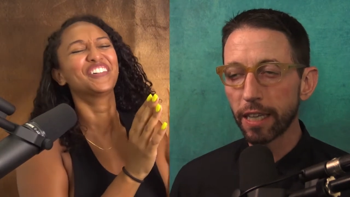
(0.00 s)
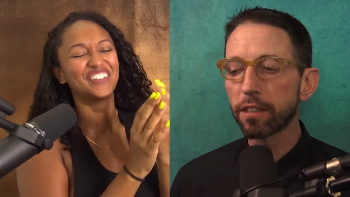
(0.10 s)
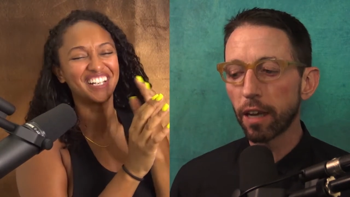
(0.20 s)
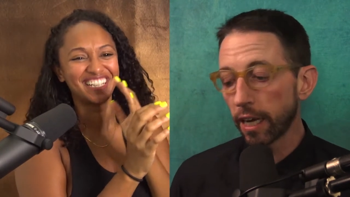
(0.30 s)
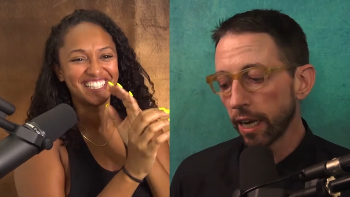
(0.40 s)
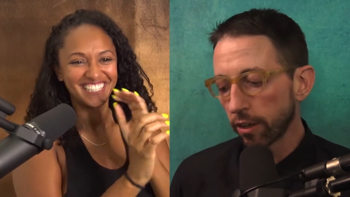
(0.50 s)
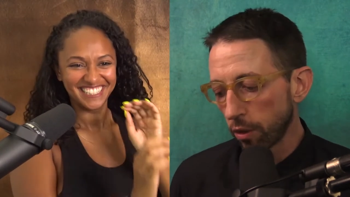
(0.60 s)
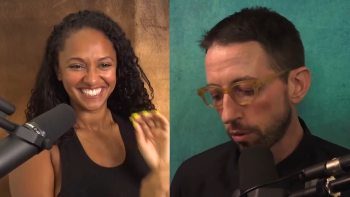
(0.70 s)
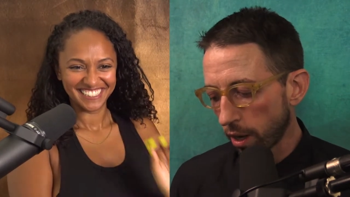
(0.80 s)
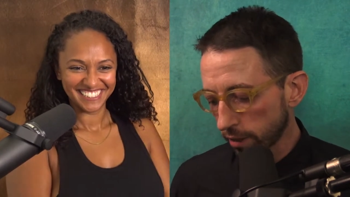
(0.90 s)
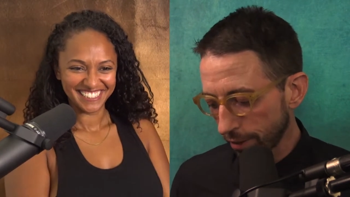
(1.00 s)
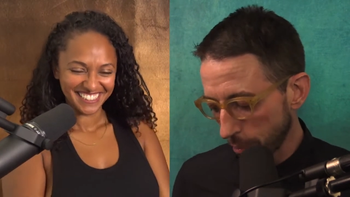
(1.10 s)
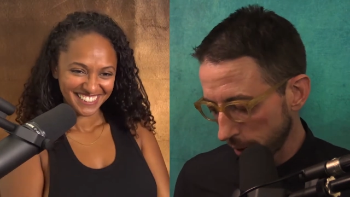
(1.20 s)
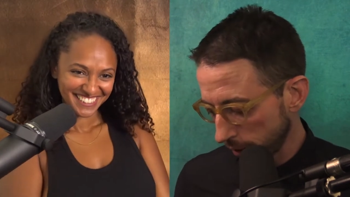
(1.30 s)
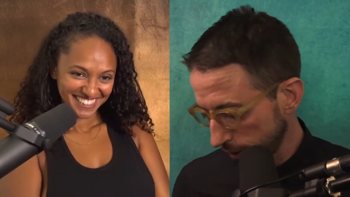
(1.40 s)
Speaker 1: It's again. You talk to
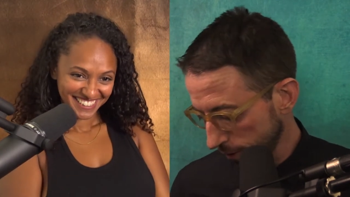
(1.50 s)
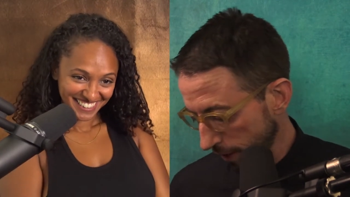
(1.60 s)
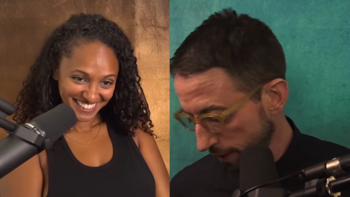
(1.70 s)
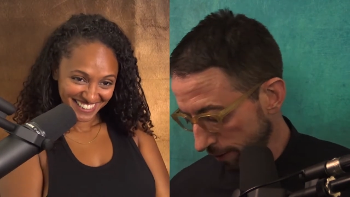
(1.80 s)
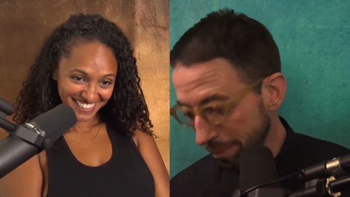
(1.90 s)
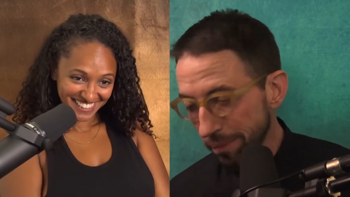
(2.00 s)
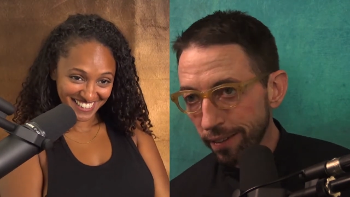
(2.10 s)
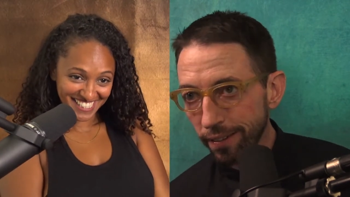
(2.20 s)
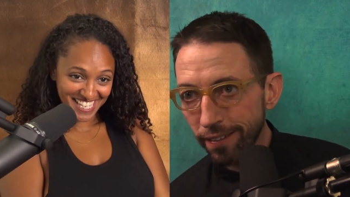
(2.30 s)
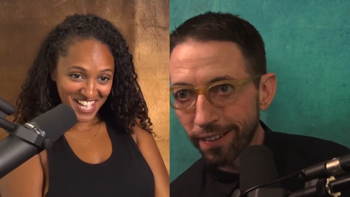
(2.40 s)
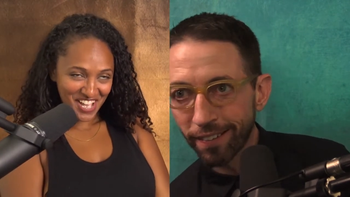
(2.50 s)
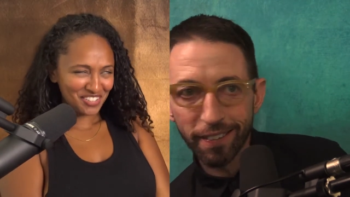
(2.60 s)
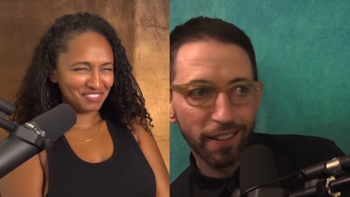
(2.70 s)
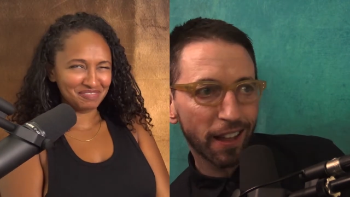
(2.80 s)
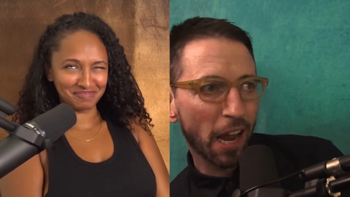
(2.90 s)
everybody like you're dating them.
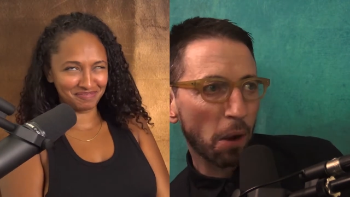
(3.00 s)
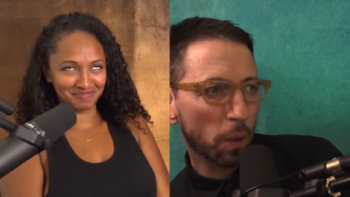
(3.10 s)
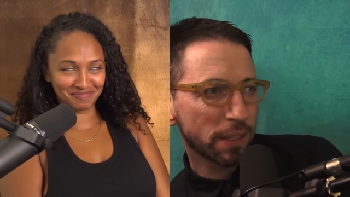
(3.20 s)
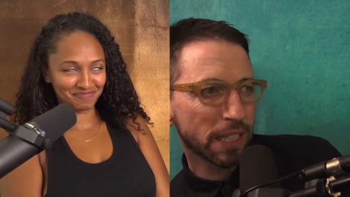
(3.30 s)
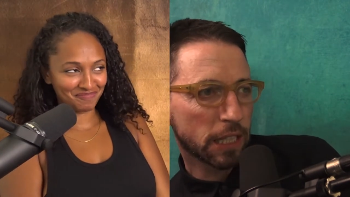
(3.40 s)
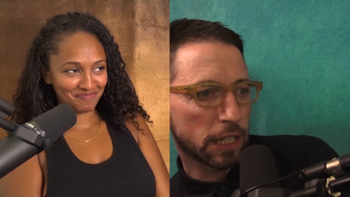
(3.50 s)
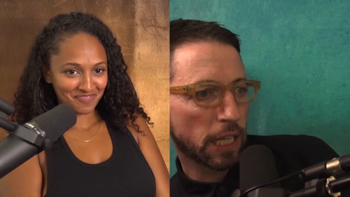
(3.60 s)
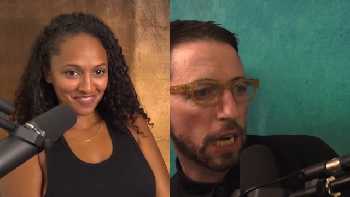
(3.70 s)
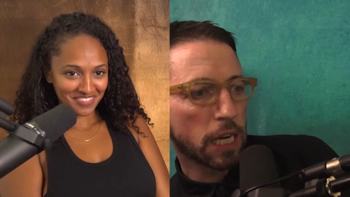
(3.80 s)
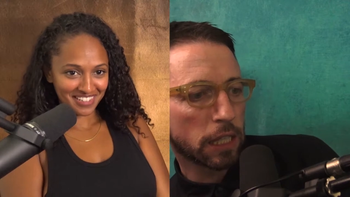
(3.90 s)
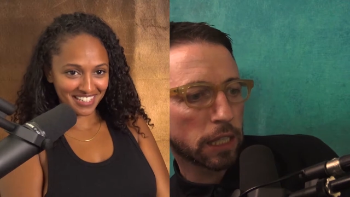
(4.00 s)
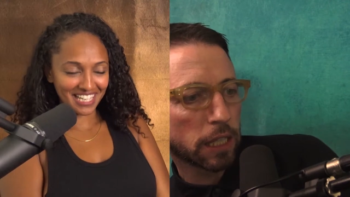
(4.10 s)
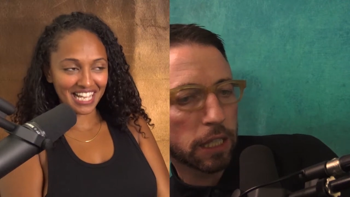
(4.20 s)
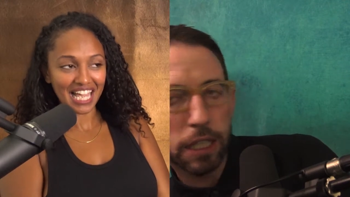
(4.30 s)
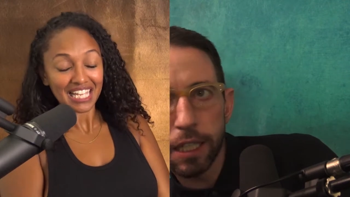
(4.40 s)
I wasn't
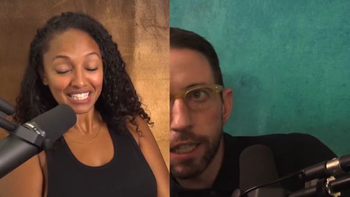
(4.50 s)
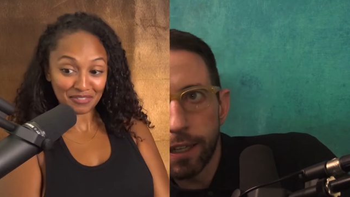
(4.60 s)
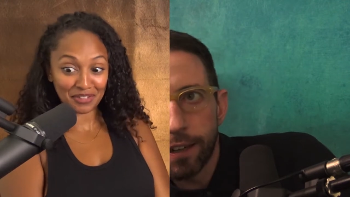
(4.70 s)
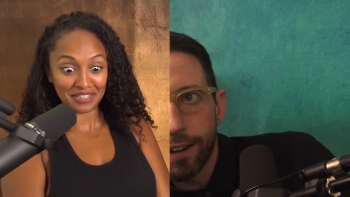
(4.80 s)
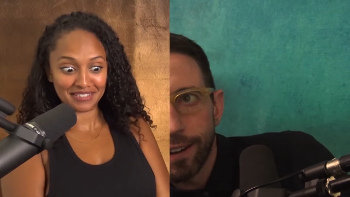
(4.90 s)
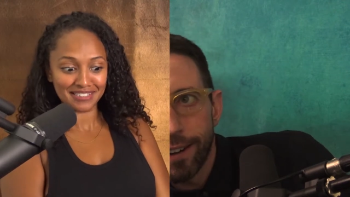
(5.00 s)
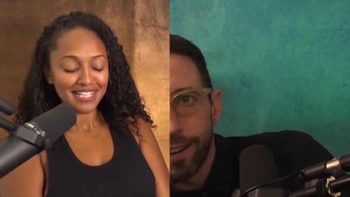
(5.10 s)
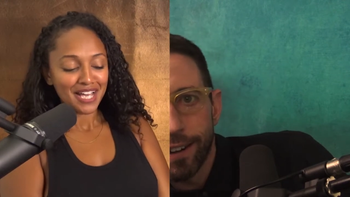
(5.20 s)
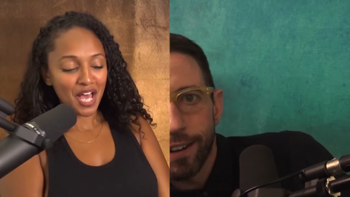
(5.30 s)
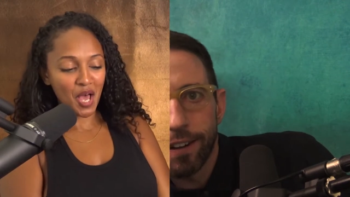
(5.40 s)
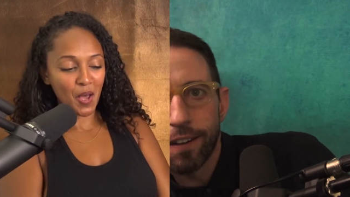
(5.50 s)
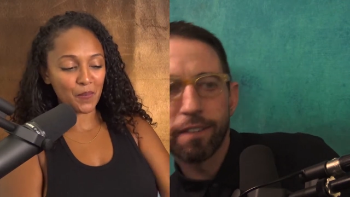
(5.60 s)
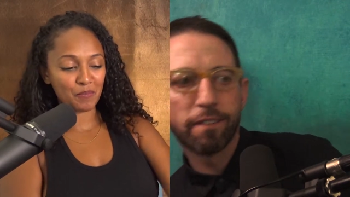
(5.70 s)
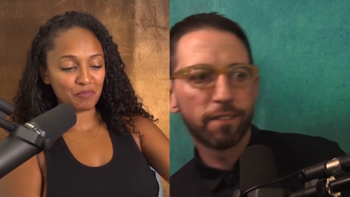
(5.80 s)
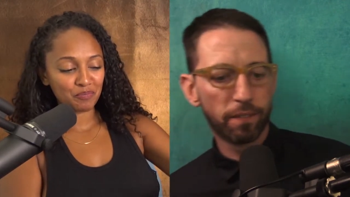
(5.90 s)
done.
Speaker 2: Anyways,
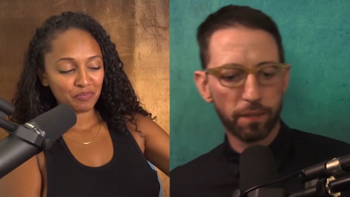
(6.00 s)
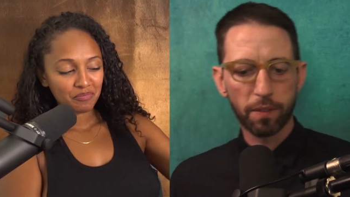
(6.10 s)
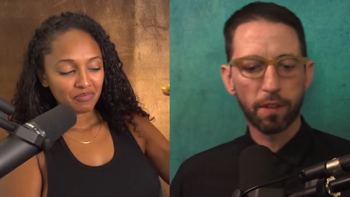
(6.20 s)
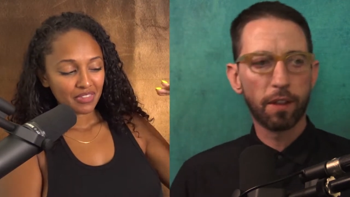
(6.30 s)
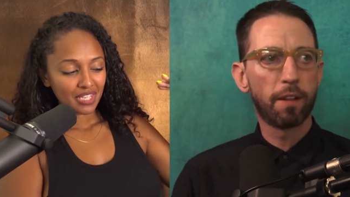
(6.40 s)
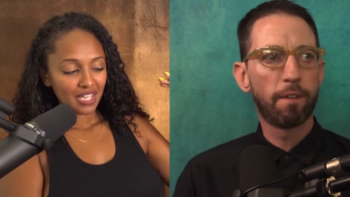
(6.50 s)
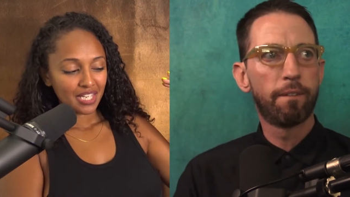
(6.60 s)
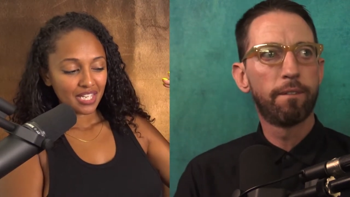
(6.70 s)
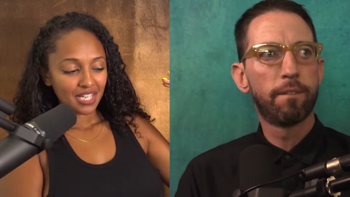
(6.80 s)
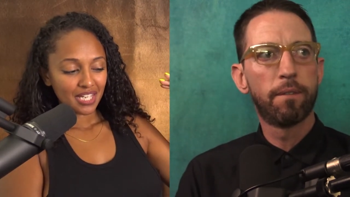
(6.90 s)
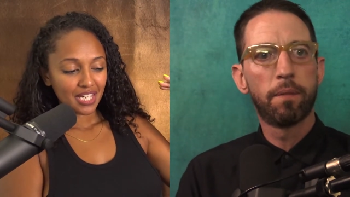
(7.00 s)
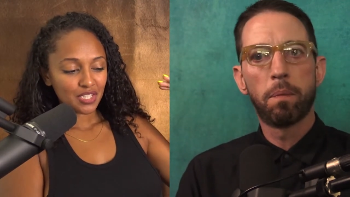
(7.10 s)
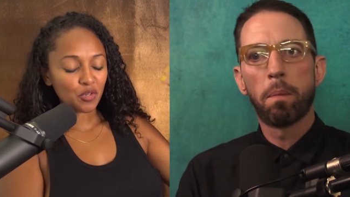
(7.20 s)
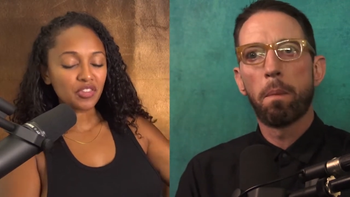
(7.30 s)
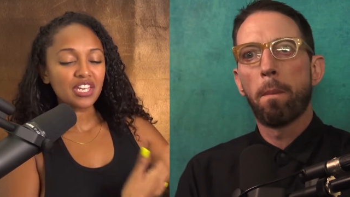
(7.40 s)
um,
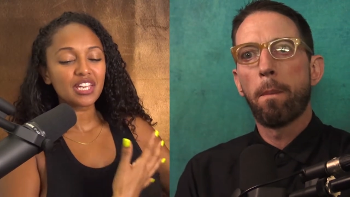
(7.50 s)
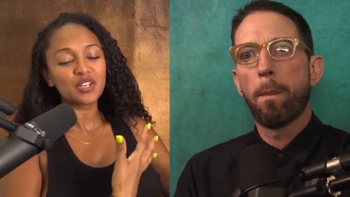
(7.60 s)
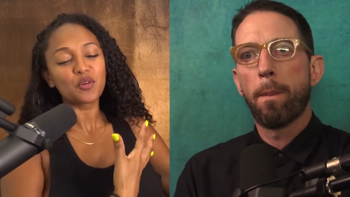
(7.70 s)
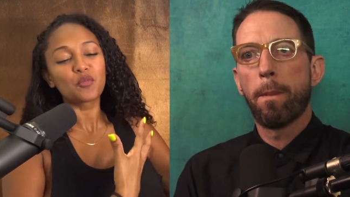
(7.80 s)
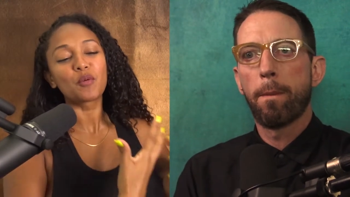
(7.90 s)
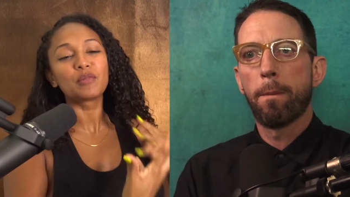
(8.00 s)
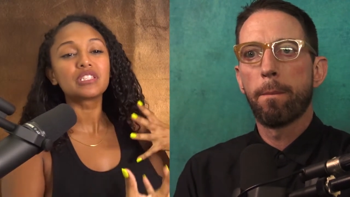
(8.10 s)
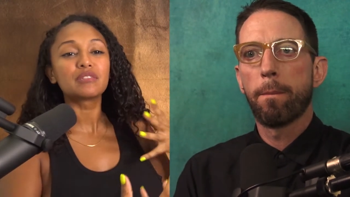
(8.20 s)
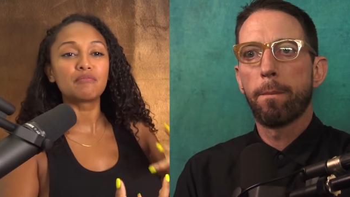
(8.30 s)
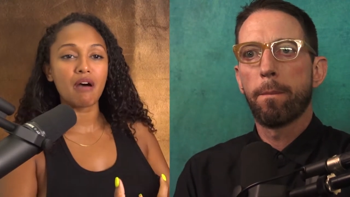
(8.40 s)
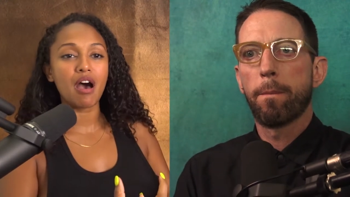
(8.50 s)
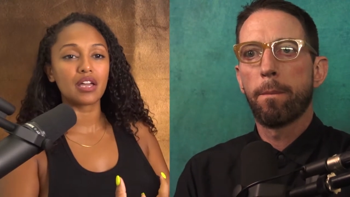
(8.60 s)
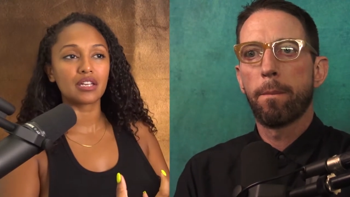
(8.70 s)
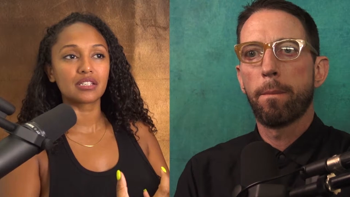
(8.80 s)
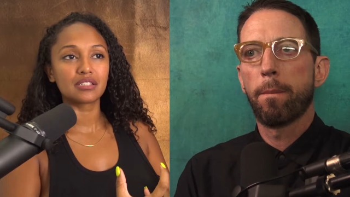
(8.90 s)
so I think in a woman's
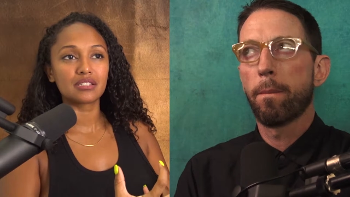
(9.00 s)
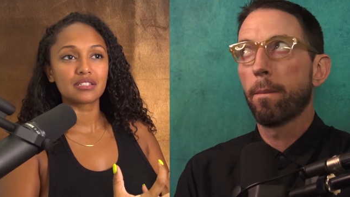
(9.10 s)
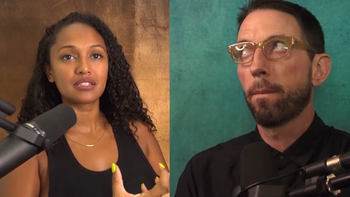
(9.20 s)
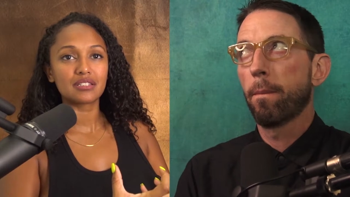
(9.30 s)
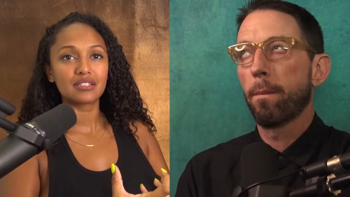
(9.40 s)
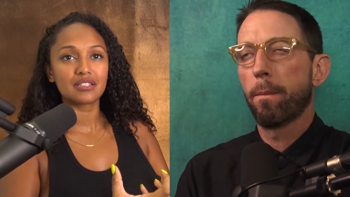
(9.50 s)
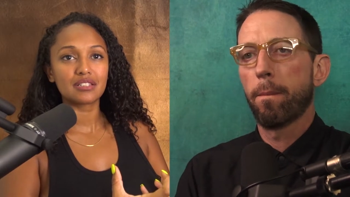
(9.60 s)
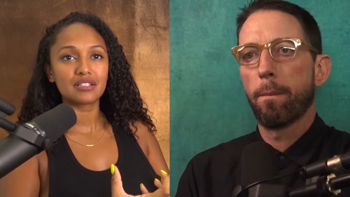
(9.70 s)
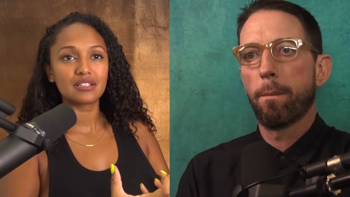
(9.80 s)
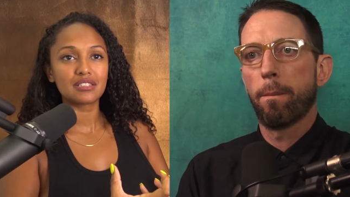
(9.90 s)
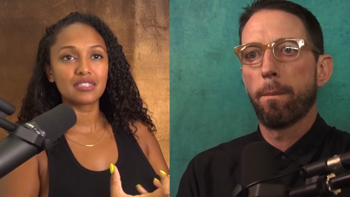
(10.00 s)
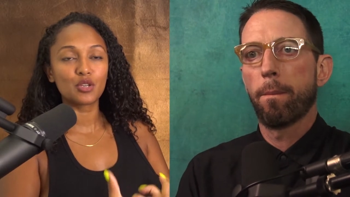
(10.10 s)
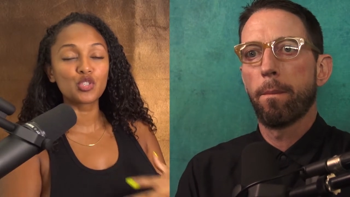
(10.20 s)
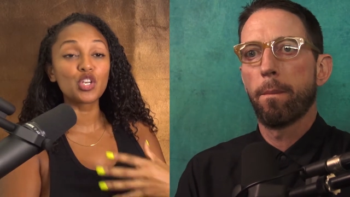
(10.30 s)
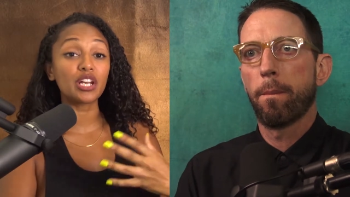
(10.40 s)
mind, there's